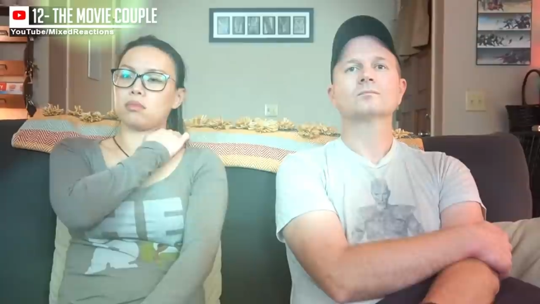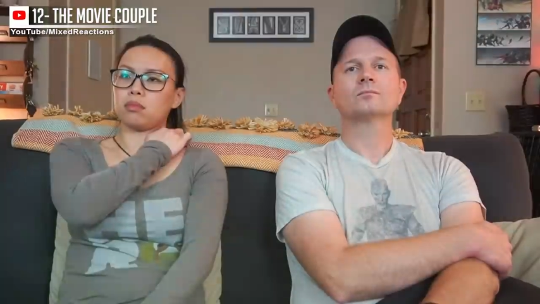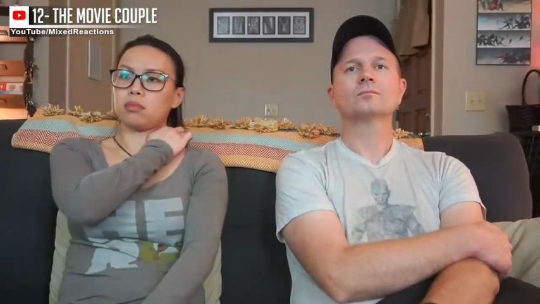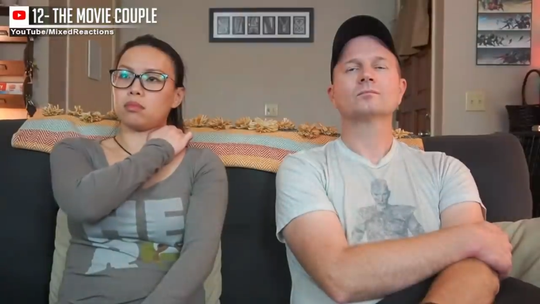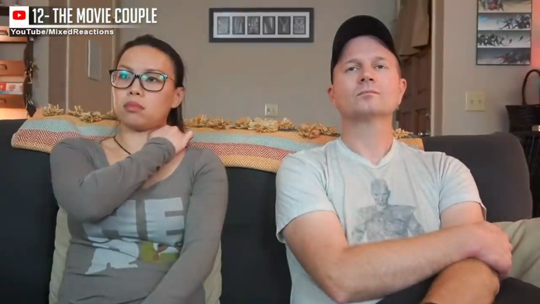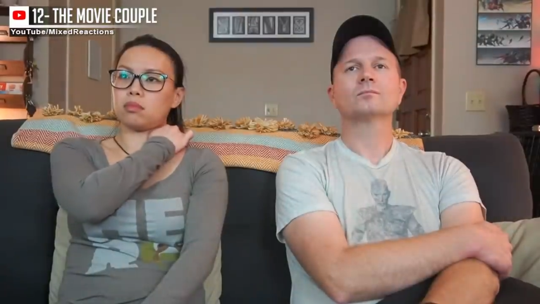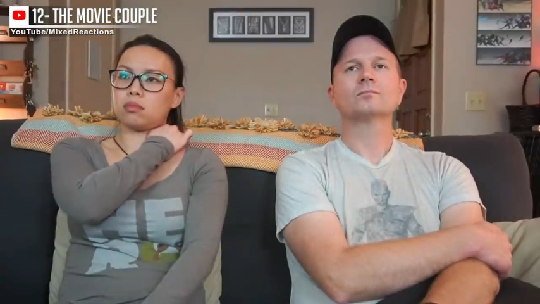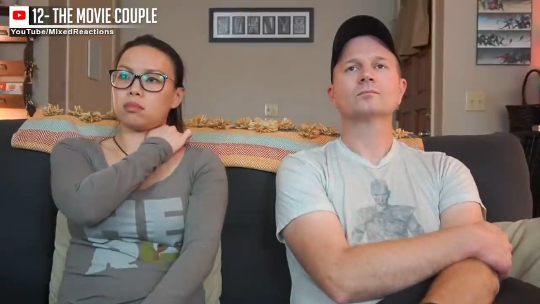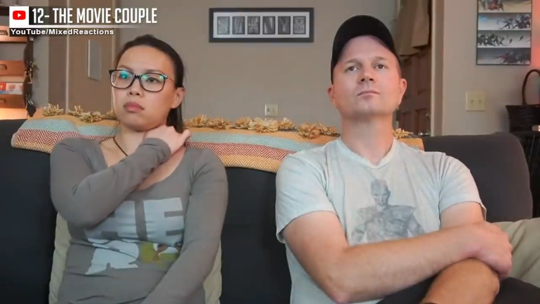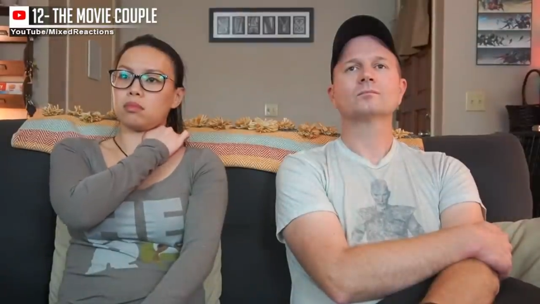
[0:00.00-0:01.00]

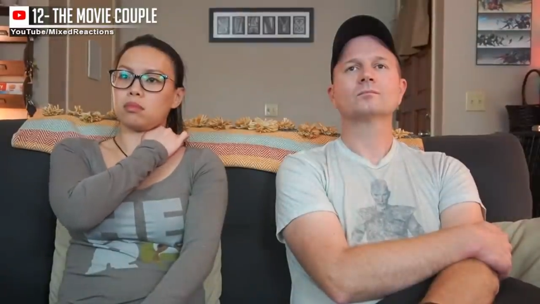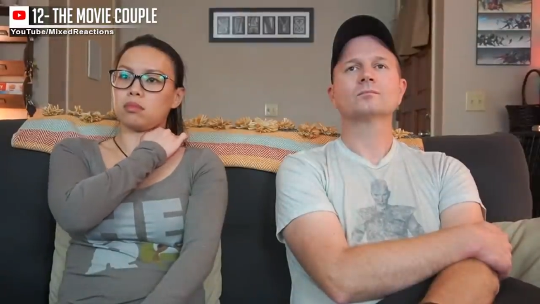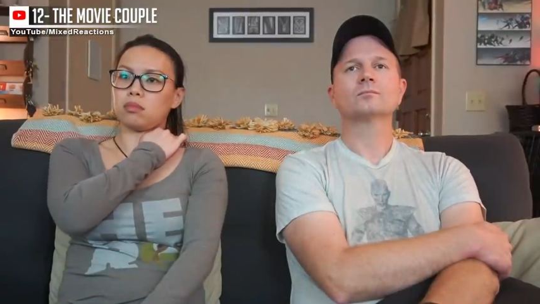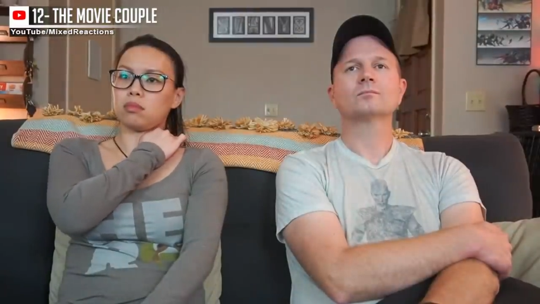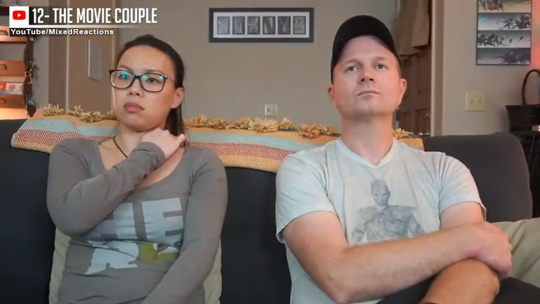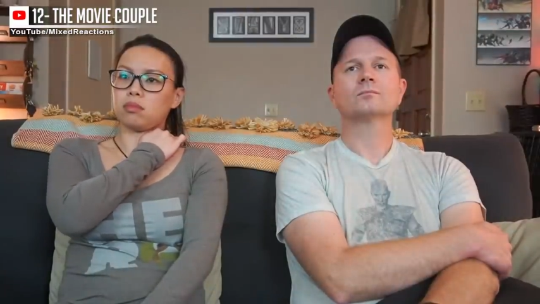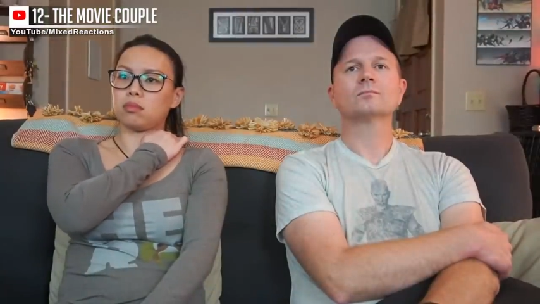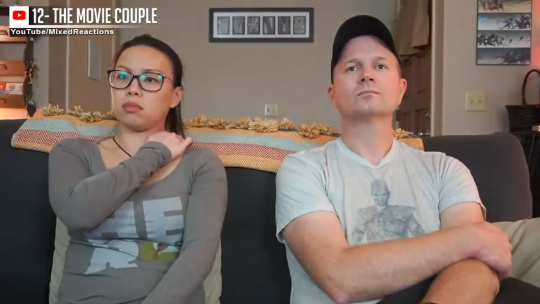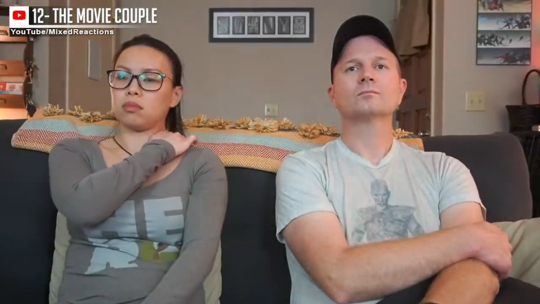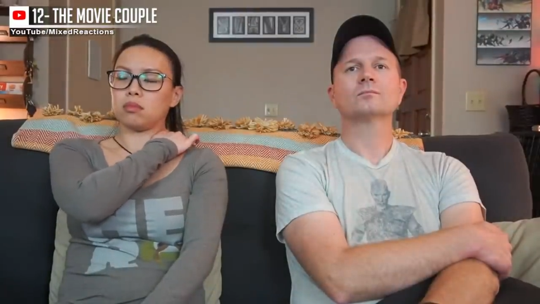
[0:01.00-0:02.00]

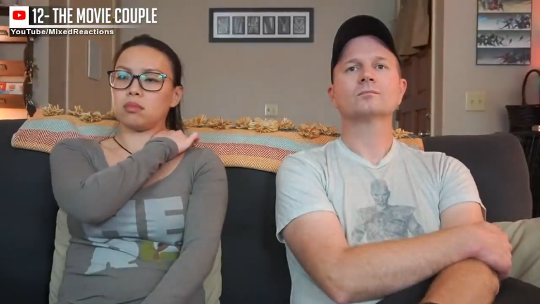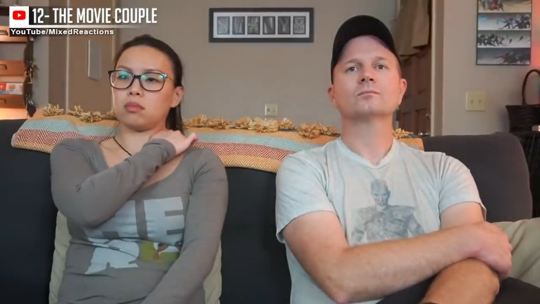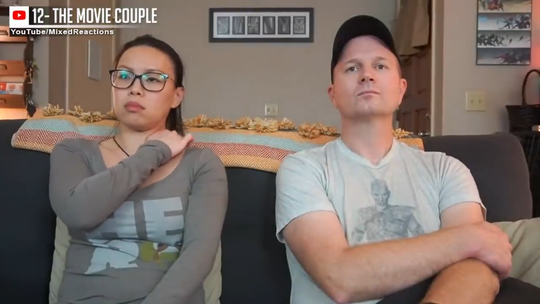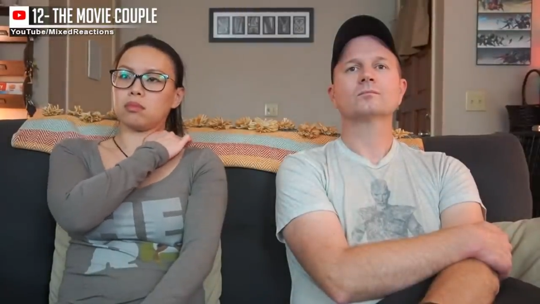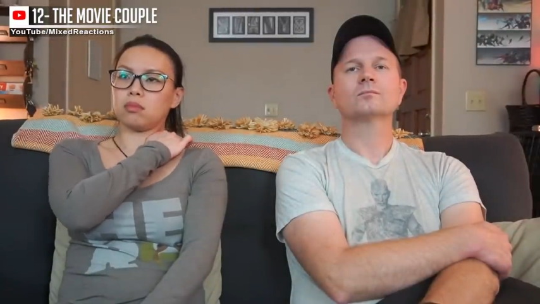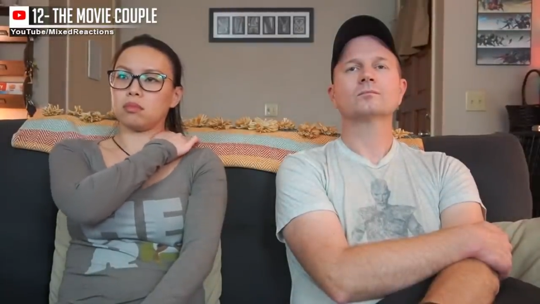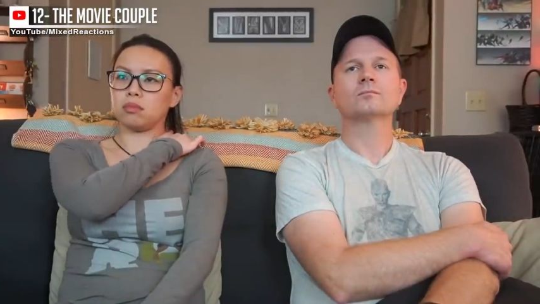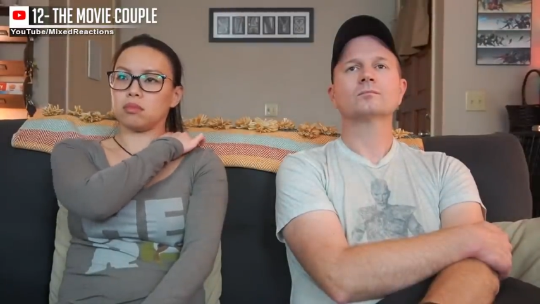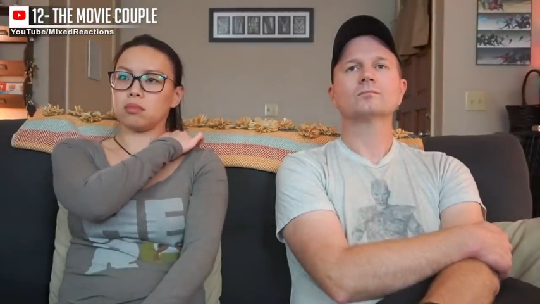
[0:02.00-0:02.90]
Nothing is said.